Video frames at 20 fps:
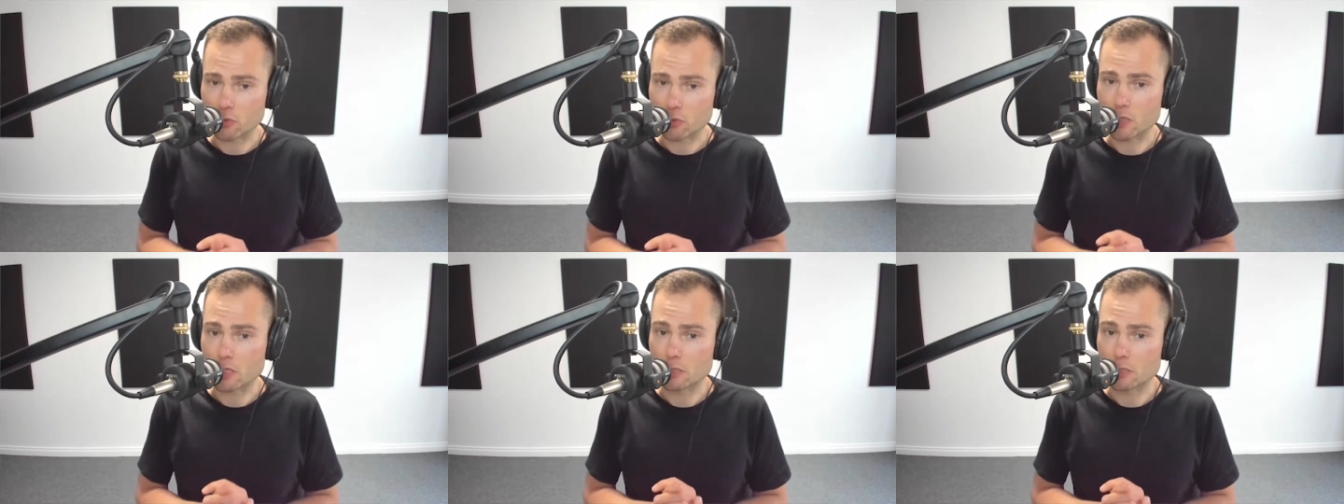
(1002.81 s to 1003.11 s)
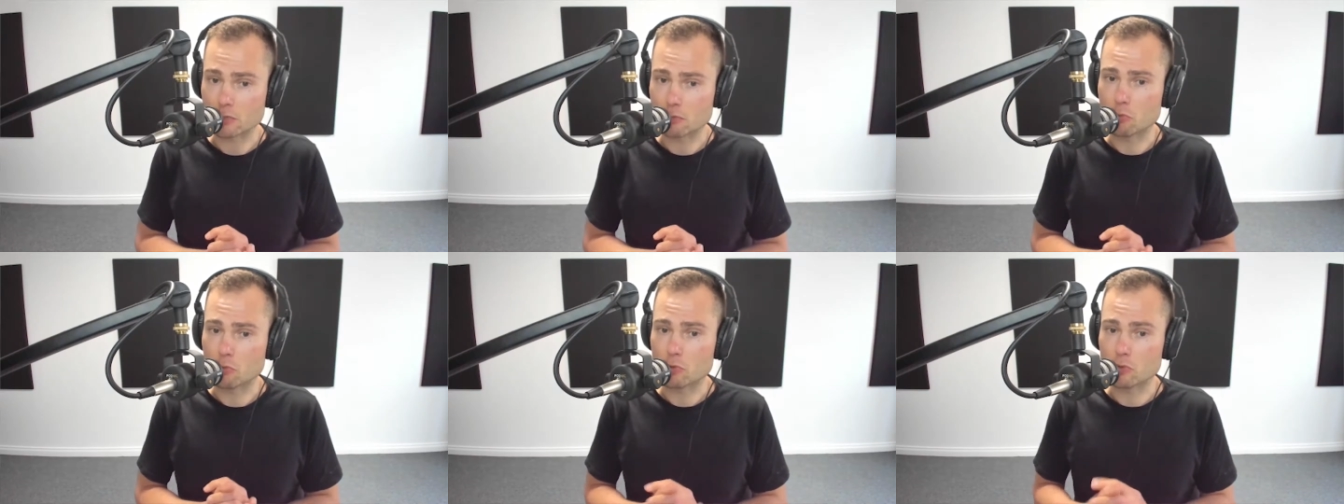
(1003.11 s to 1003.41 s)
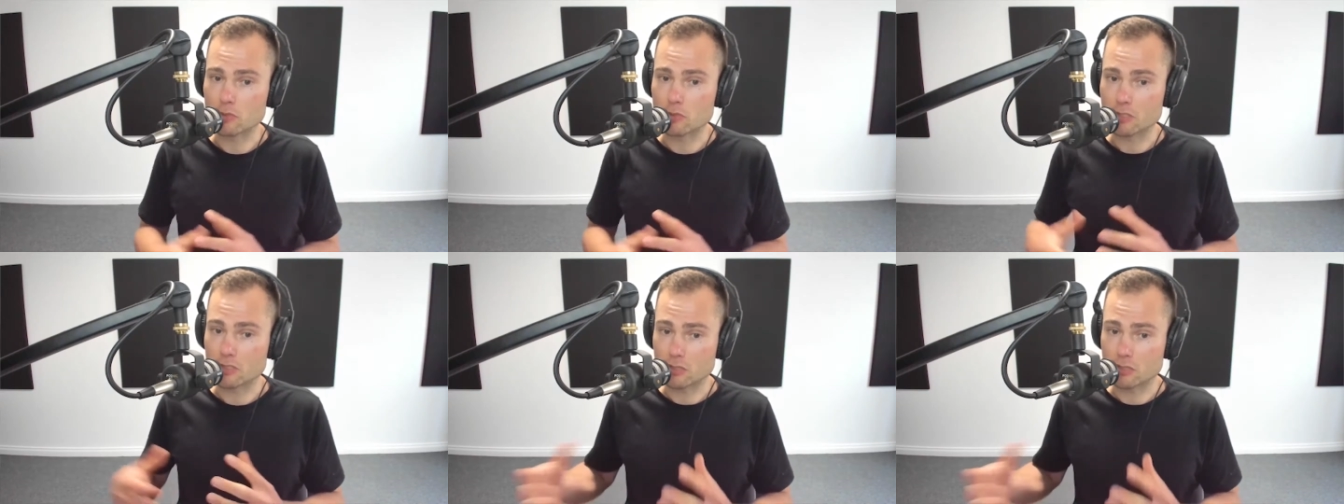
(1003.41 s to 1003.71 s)
looking
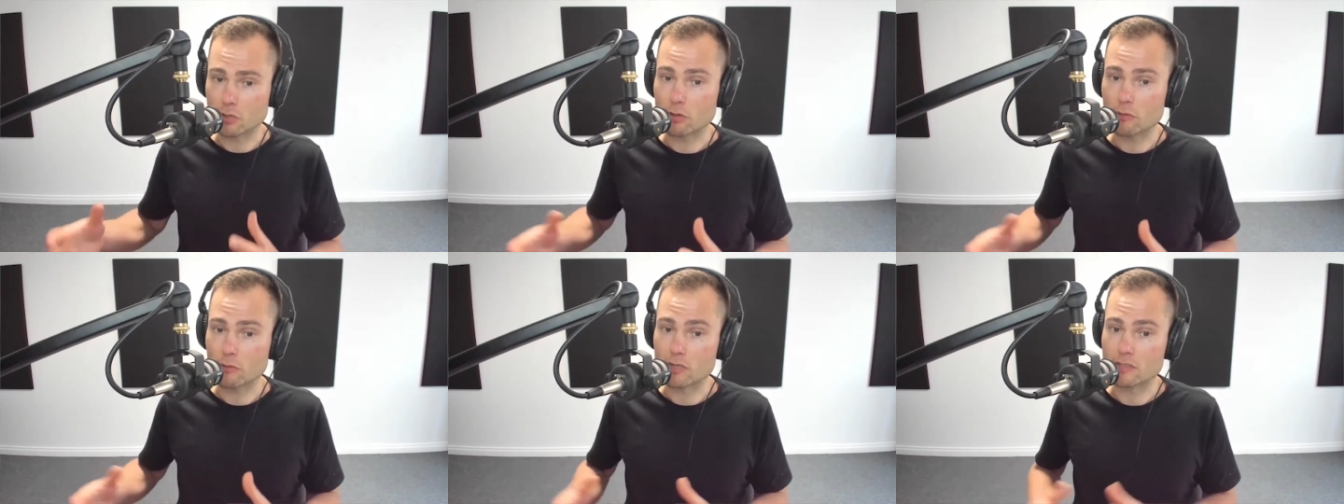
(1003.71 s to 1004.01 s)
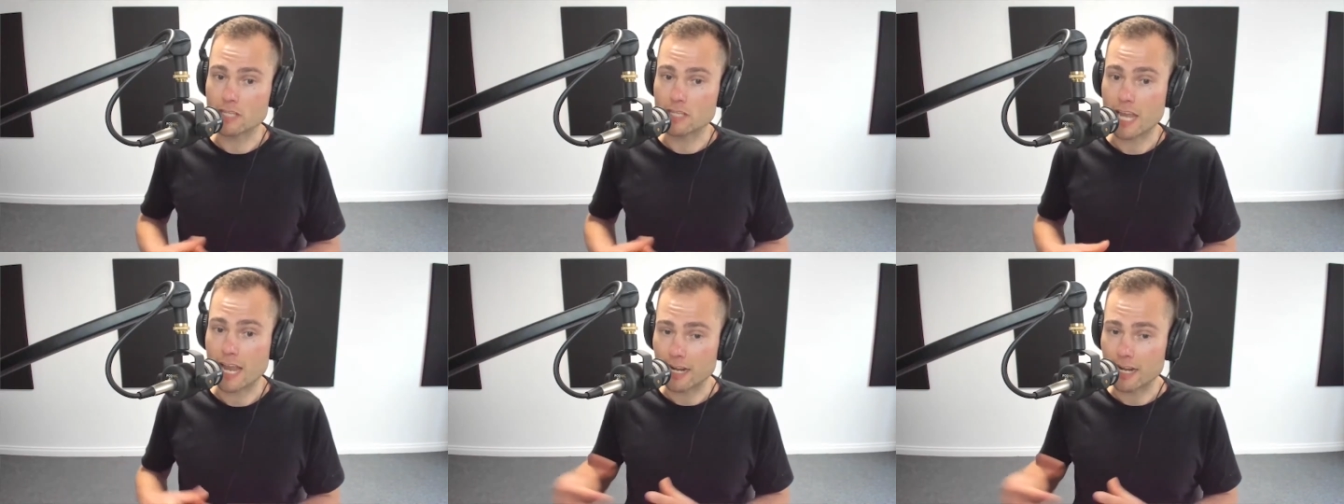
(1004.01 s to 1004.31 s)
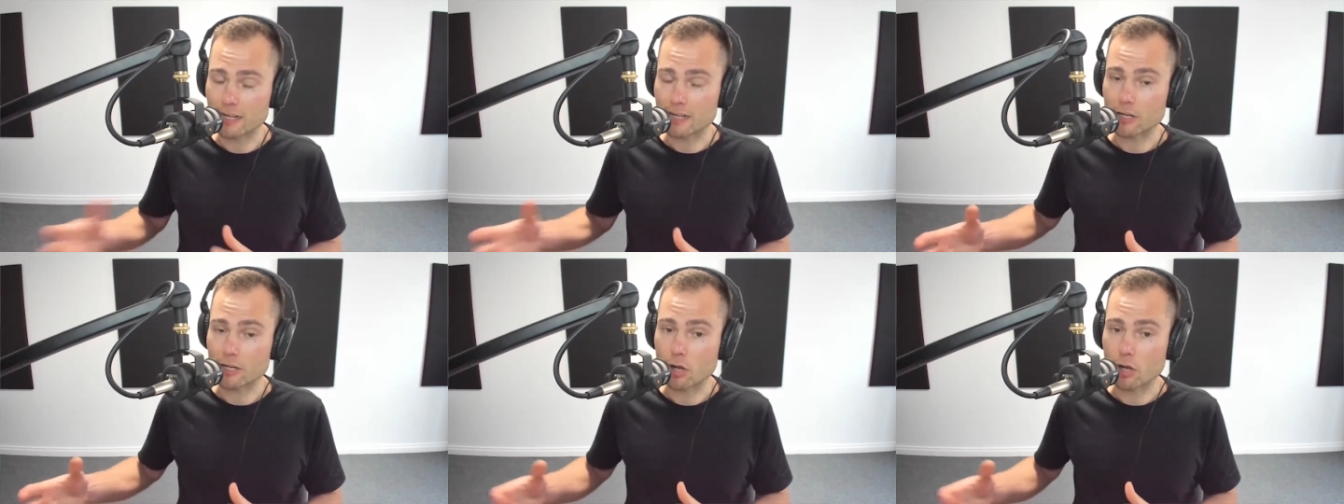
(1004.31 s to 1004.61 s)
towards a service,
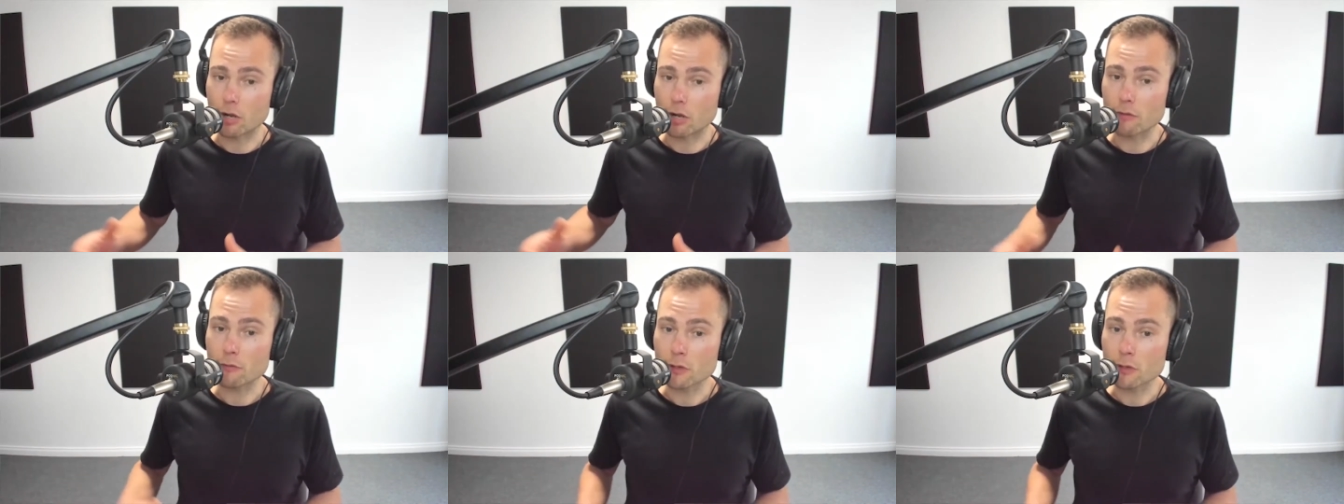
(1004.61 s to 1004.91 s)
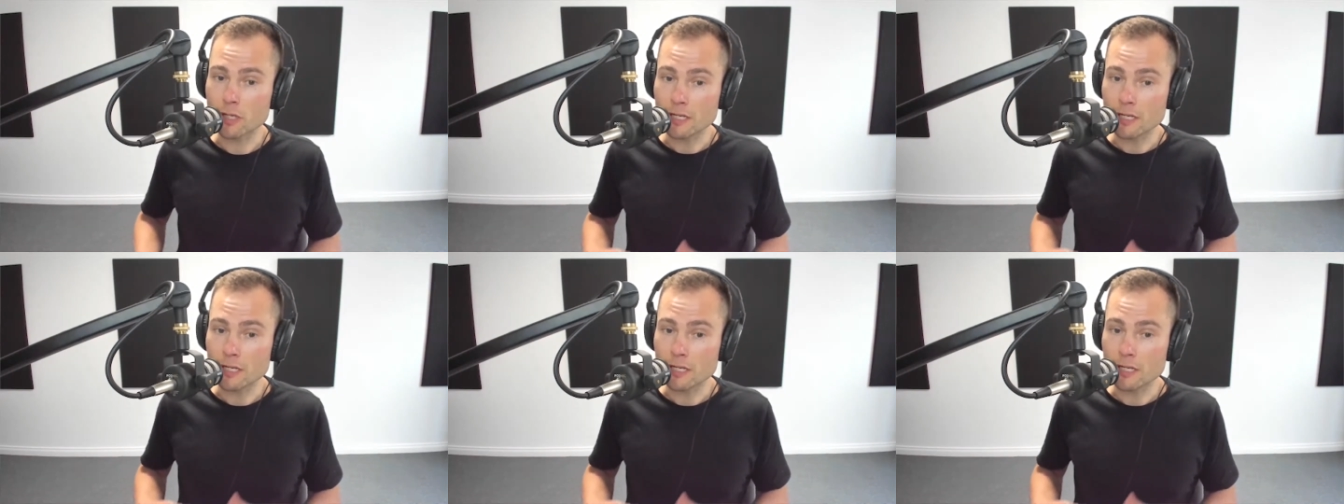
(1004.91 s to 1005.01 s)
handing it off.